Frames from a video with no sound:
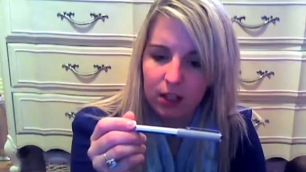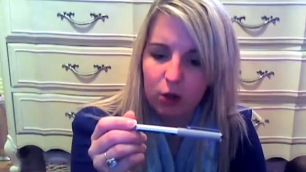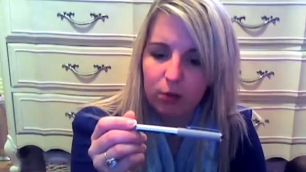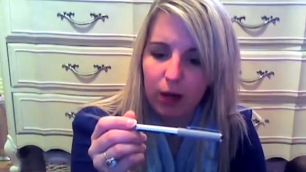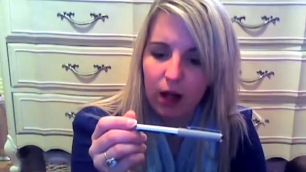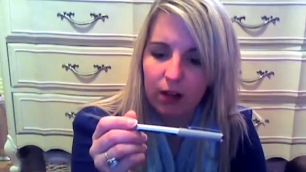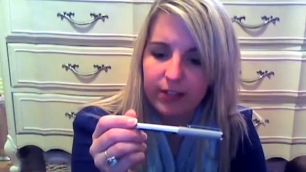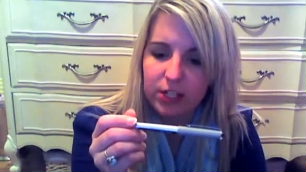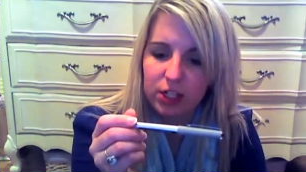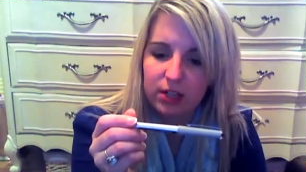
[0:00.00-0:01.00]
Uniball
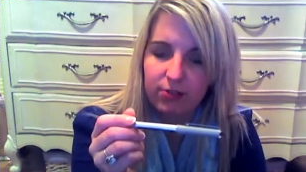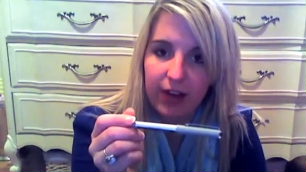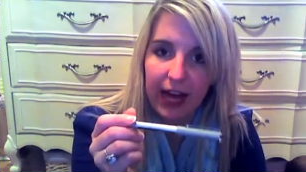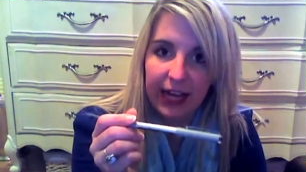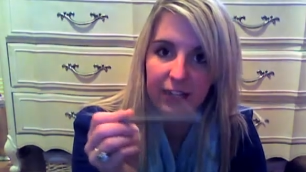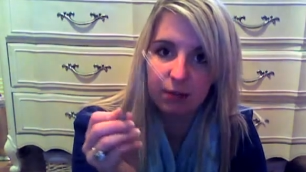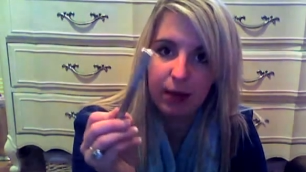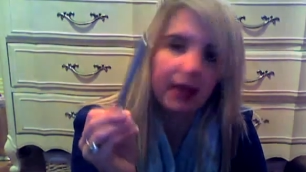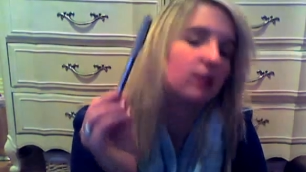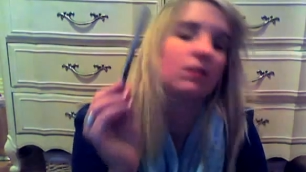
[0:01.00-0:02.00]
Vision Fine
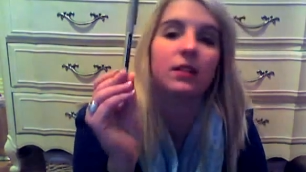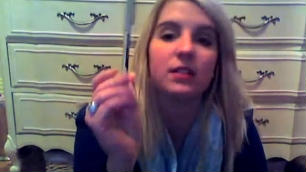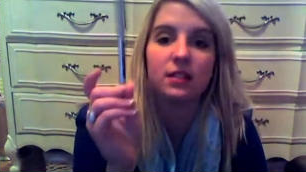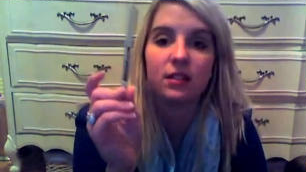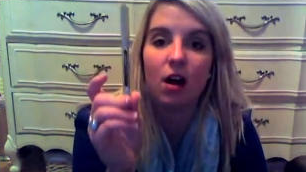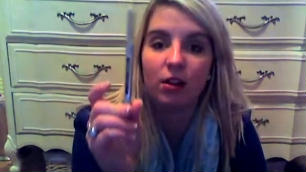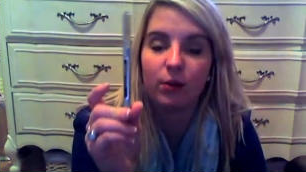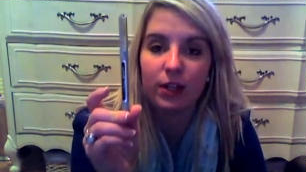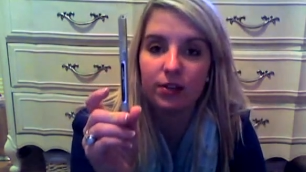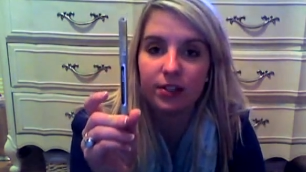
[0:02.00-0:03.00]
pen. This is all that
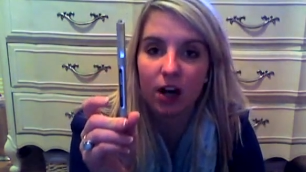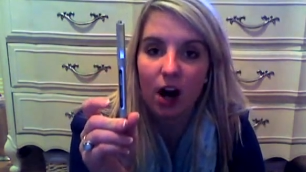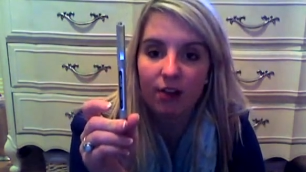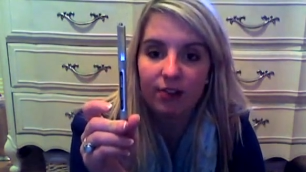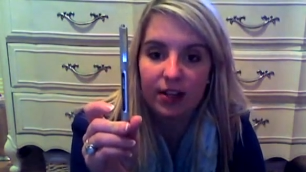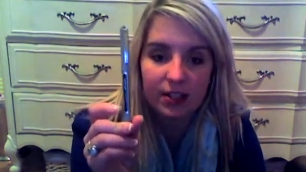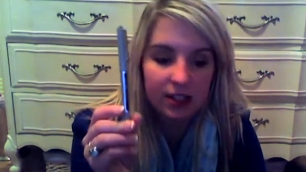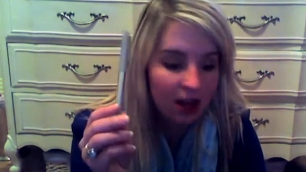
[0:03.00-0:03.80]
we use in our office.